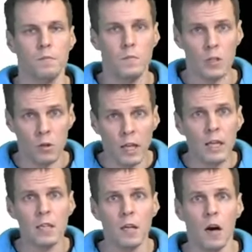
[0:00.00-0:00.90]
So that
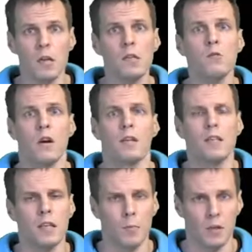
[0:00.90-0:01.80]
is the R-square, and its
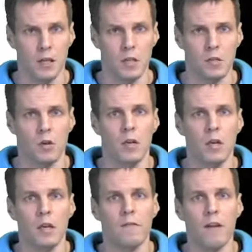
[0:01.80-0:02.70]
interpretation
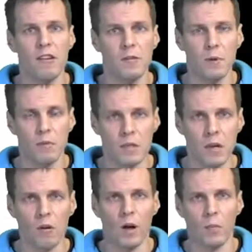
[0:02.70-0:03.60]
varies between
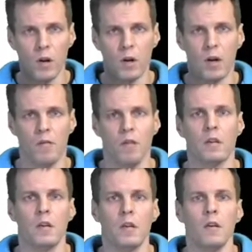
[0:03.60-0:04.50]
0 and 100.
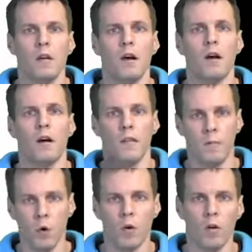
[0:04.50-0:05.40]
The
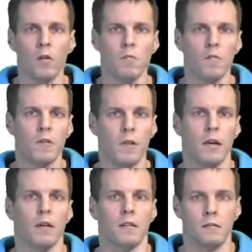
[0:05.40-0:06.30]
more,
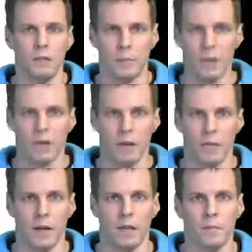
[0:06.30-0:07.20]
the bigger
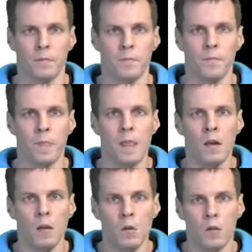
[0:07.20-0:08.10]
effect.
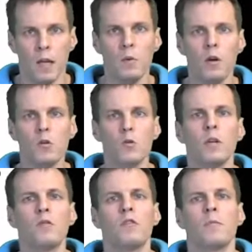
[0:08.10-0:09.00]
Then we also
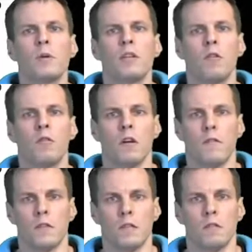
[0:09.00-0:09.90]
want to interpret the
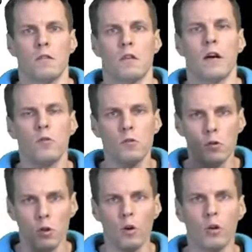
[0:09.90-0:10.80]
coefficients. I also
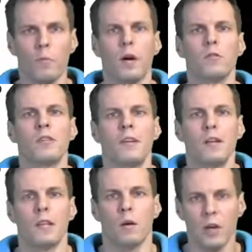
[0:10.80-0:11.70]
talked about
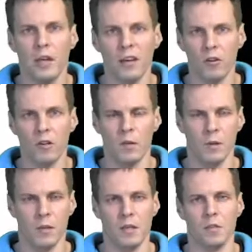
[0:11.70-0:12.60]
the quick and dirty
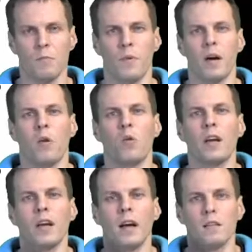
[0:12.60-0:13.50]
interpretation by
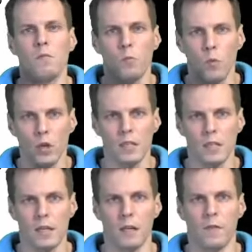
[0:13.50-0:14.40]
looking at what is
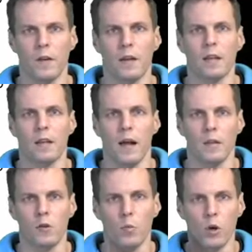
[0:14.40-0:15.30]
significant and
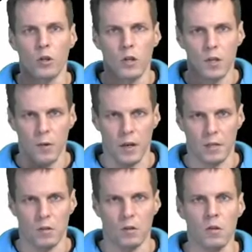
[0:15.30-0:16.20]
to what
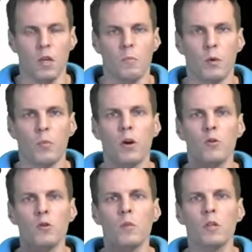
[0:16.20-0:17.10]
direction. But we
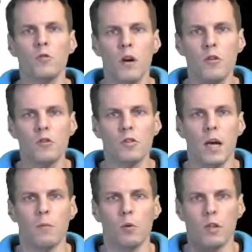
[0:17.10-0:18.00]
also want to
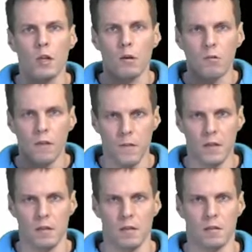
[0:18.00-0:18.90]
understand what the
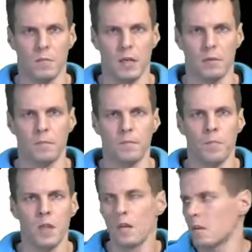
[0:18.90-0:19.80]
coefficients mean.
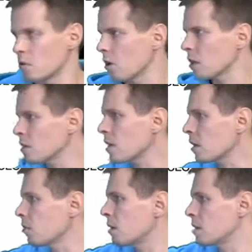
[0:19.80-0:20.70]
So let's take
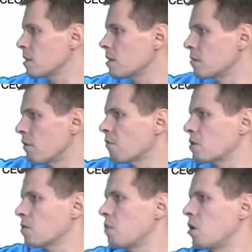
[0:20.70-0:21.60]
a look at this
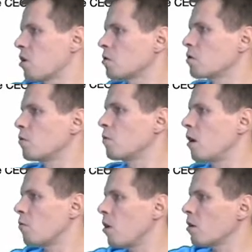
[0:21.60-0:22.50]
regression model. So
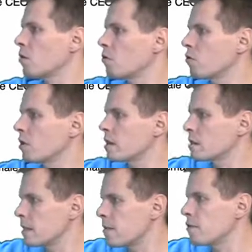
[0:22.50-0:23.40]
our model contains
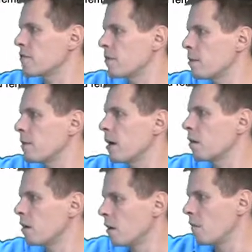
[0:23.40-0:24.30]
CEO is female,
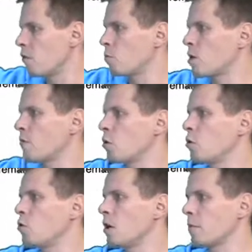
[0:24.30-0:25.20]
firm
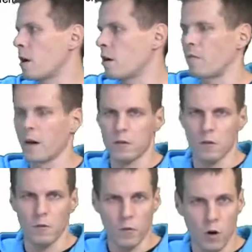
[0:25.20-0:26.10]
revenue, and
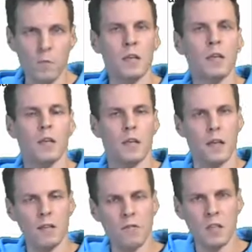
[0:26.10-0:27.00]
manufacturing firm. The
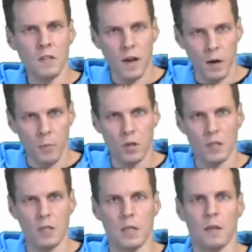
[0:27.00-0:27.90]
interesting variable is
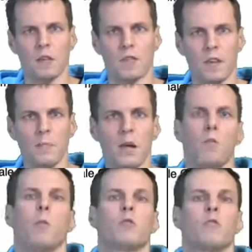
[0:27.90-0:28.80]
the CEO is female. We
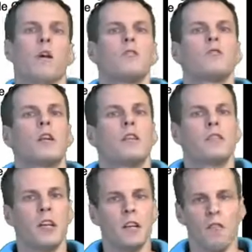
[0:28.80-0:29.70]
want to understand the
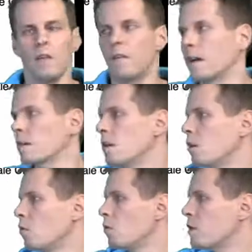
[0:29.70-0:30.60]
gender effect.
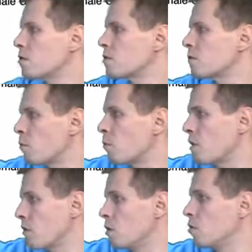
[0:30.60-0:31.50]
We use firm
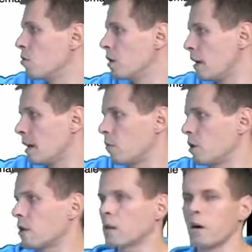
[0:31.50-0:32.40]
revenue and
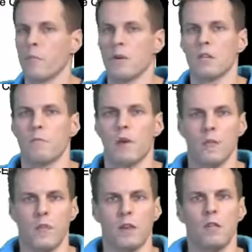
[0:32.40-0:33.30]
whether the company is a
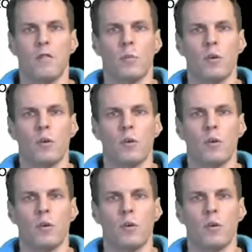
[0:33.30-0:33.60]
manufacturing firm or